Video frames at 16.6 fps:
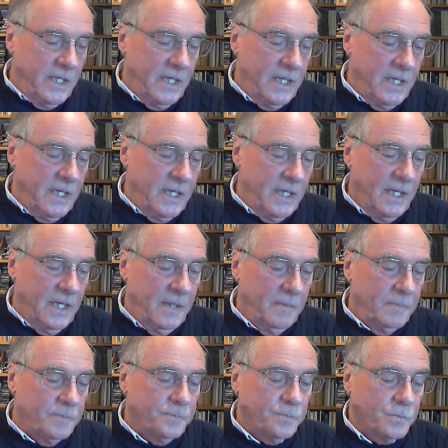Um,
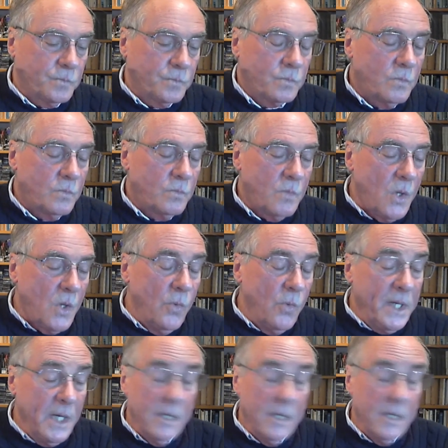we don't
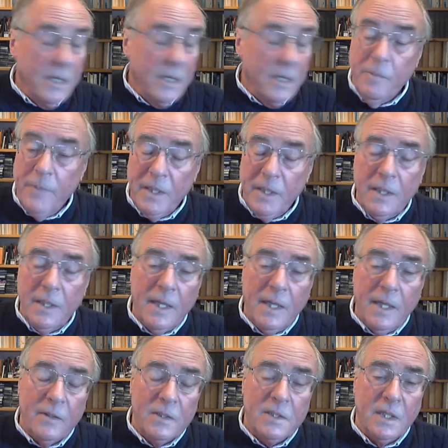completely know is the
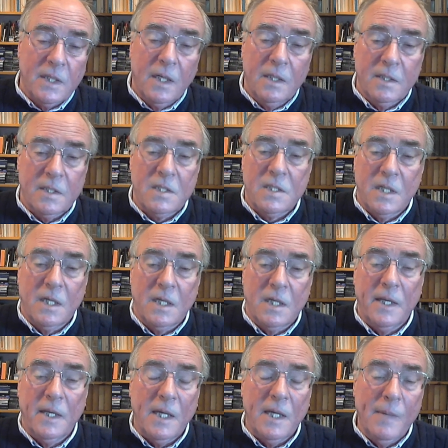answer. They come
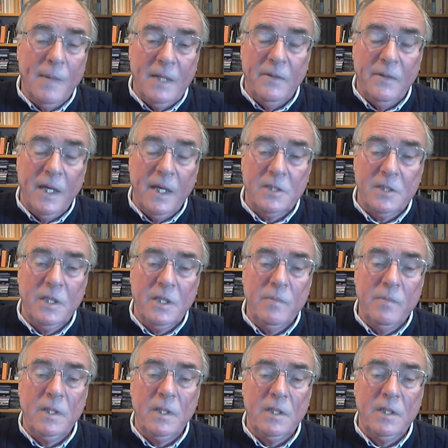out, they actually
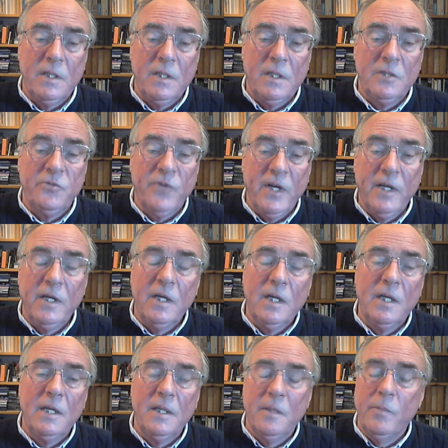emerge very early in the
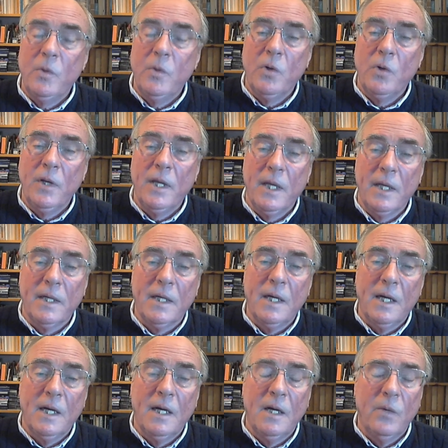morning uh,
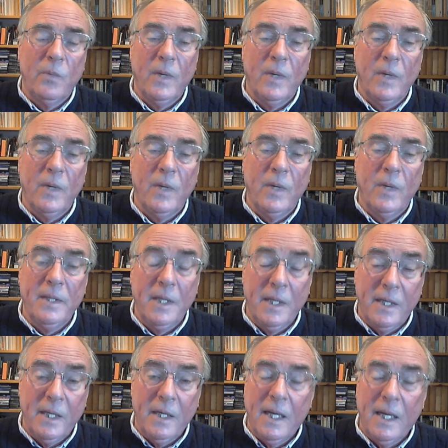when the
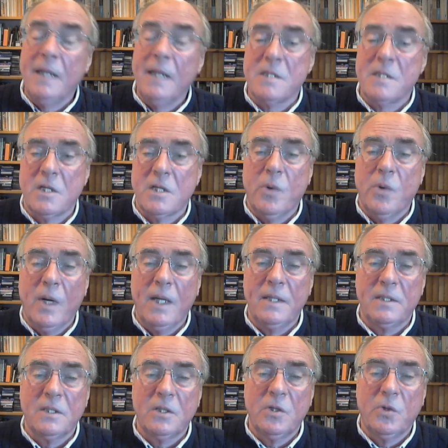ants are quite
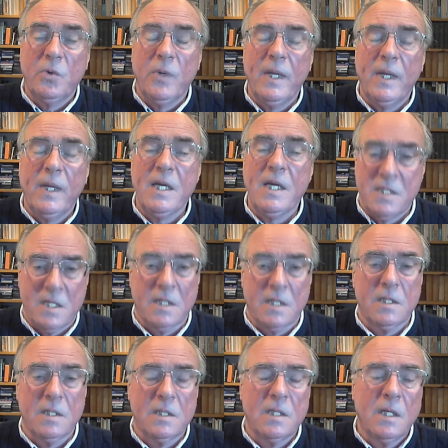quiescent.